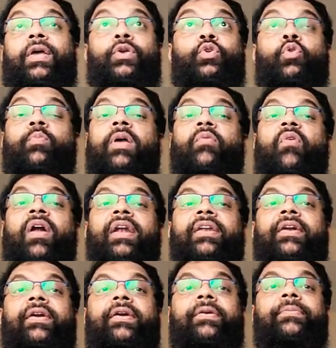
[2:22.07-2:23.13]
You may
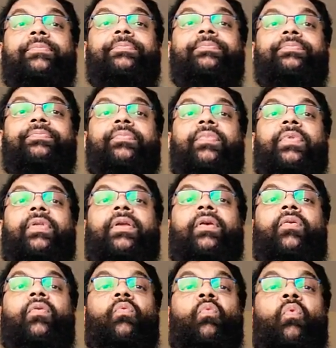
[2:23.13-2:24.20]
wonder
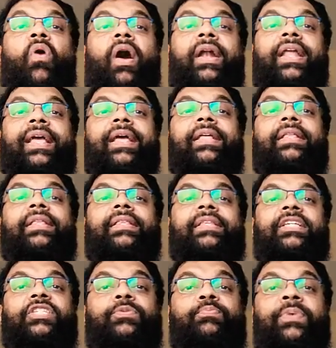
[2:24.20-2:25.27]
what
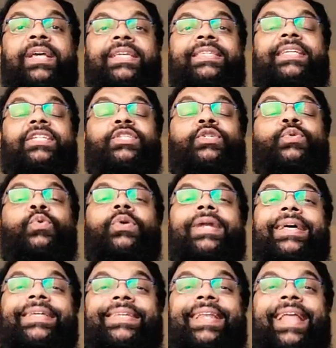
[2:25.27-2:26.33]
this basic school
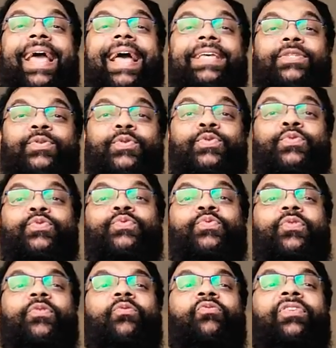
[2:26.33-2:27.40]
lesson has to
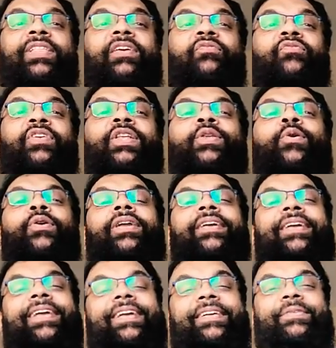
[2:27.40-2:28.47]
do with a wheel
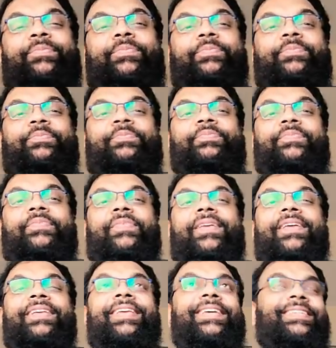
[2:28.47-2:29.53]
loader here.
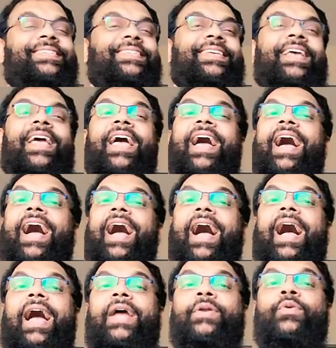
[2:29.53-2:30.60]
Yes,
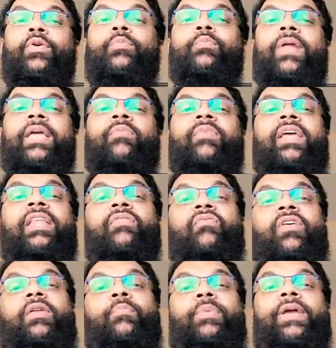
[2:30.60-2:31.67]
I don't blame
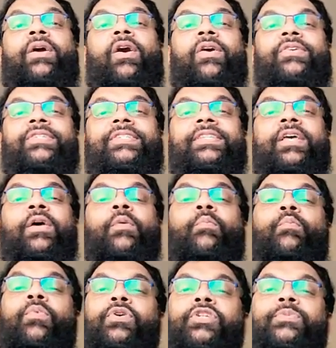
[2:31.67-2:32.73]
anyone because
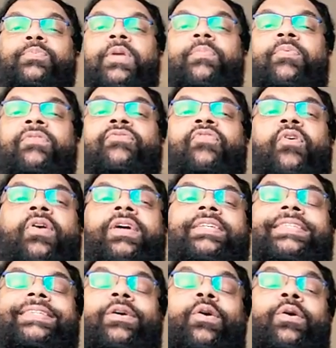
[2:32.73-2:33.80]
most people
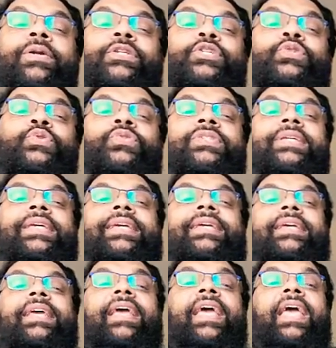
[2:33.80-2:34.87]
focus on
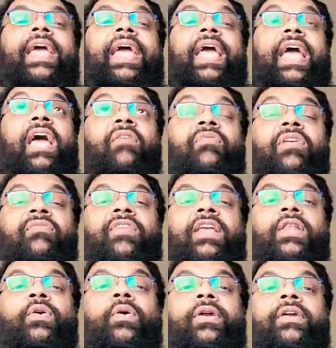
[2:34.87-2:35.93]
choosing a heavy
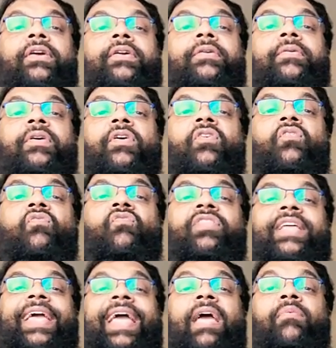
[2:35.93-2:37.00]
wheel loader
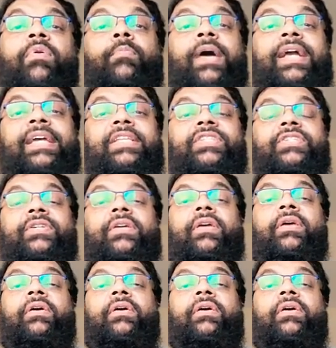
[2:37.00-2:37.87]
with a heavy bucket,